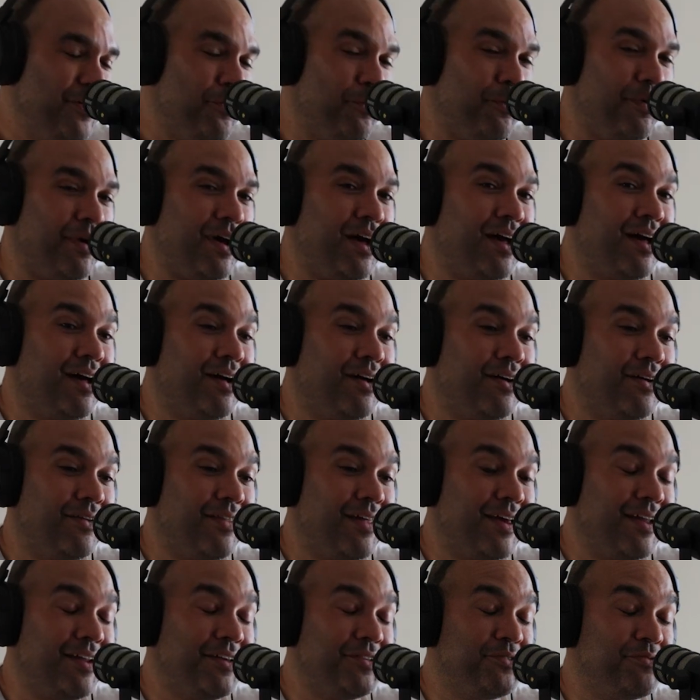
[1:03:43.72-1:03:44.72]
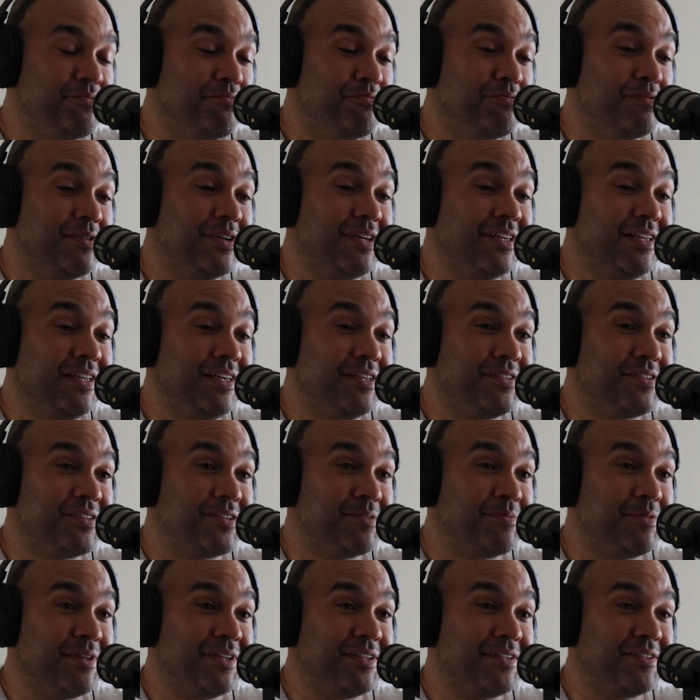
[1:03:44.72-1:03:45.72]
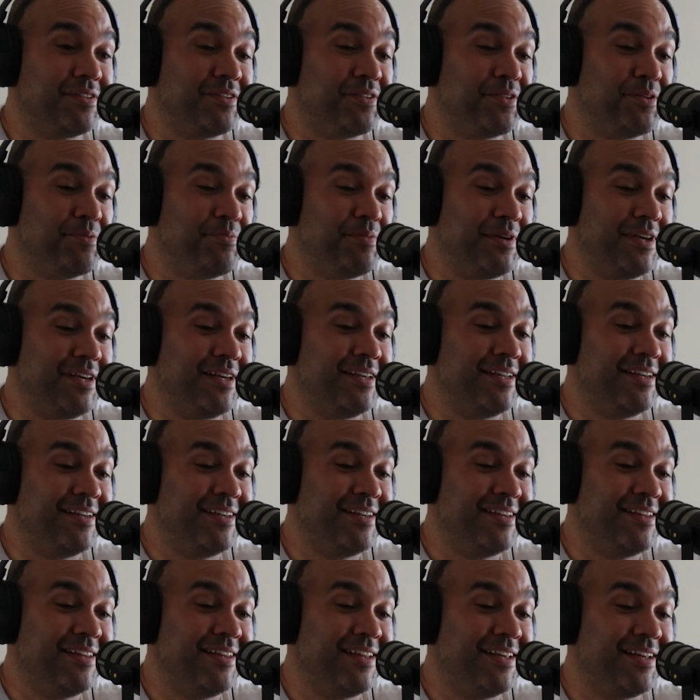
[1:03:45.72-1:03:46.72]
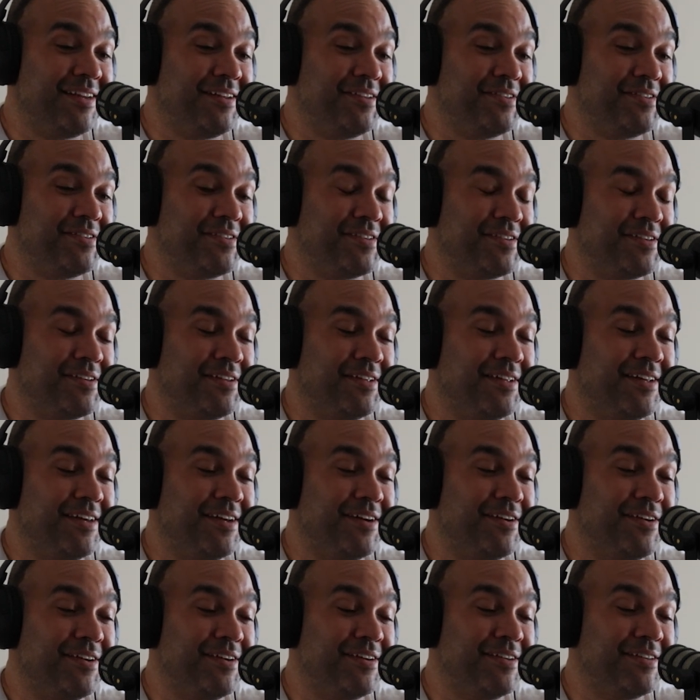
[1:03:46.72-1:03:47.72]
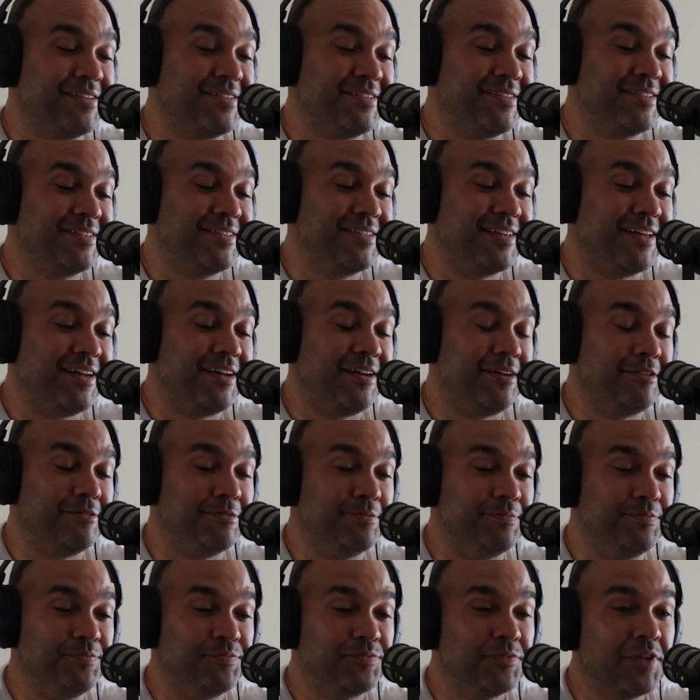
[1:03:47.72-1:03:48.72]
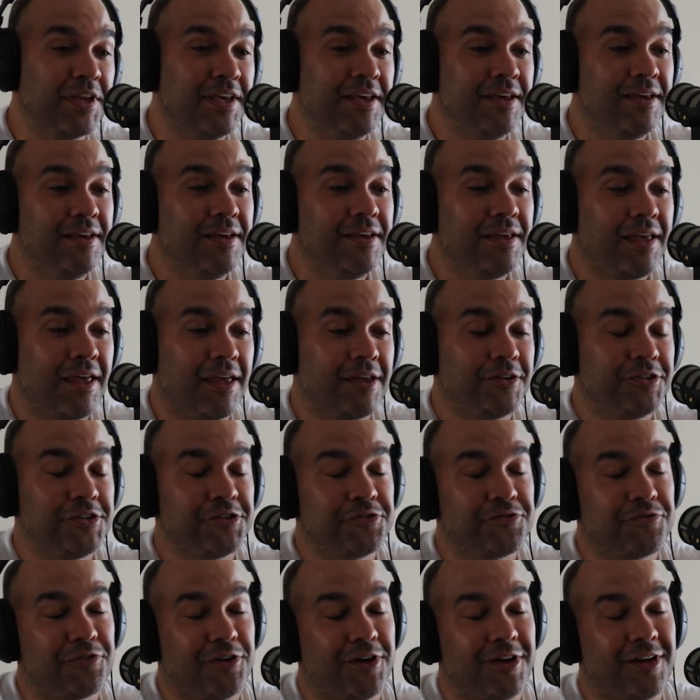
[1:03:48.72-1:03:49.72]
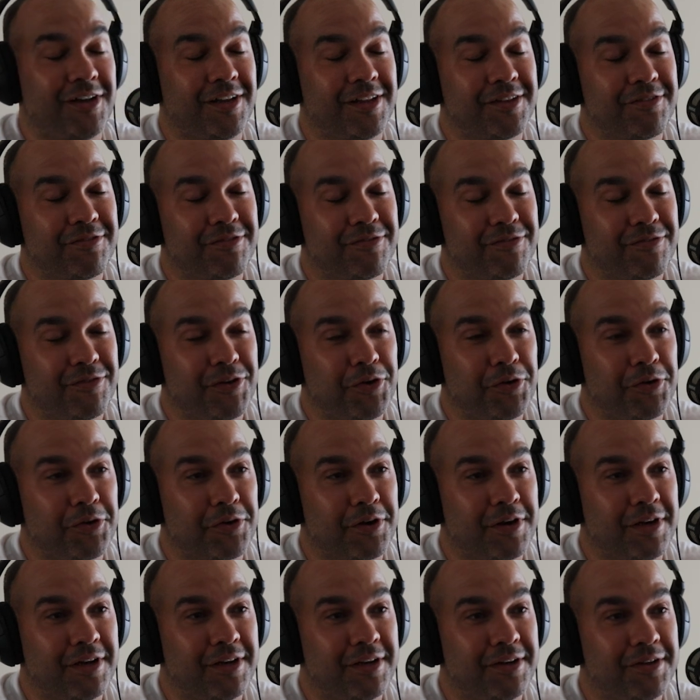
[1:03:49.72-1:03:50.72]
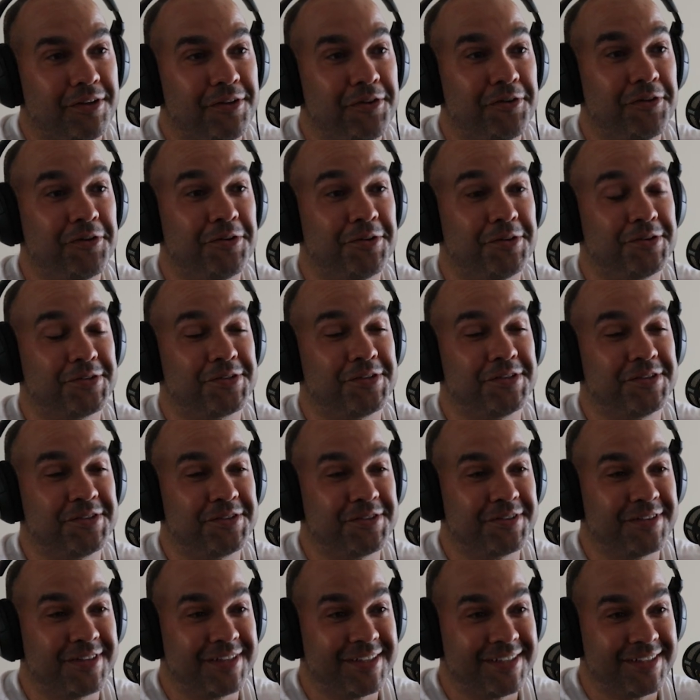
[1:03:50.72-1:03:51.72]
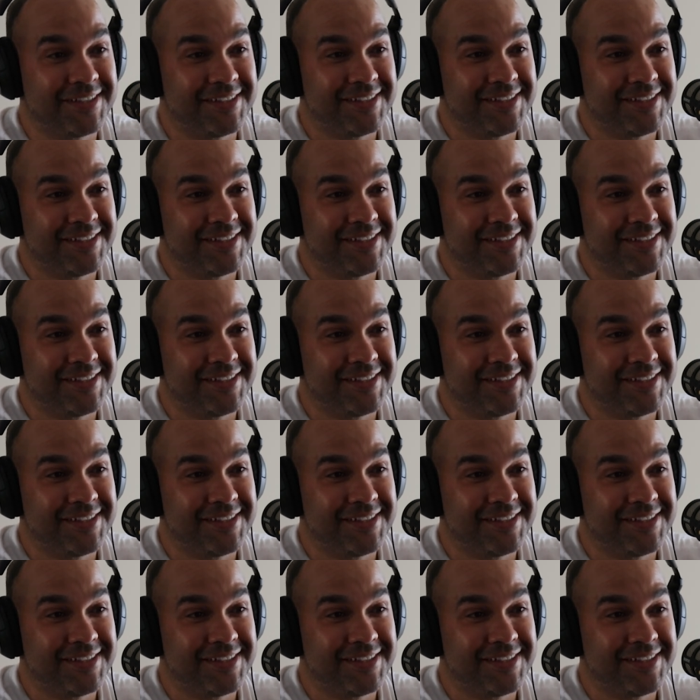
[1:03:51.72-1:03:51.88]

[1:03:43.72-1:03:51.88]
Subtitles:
Wow, that is really similar to the bit. That is hilarious. And just finally, your horse injury.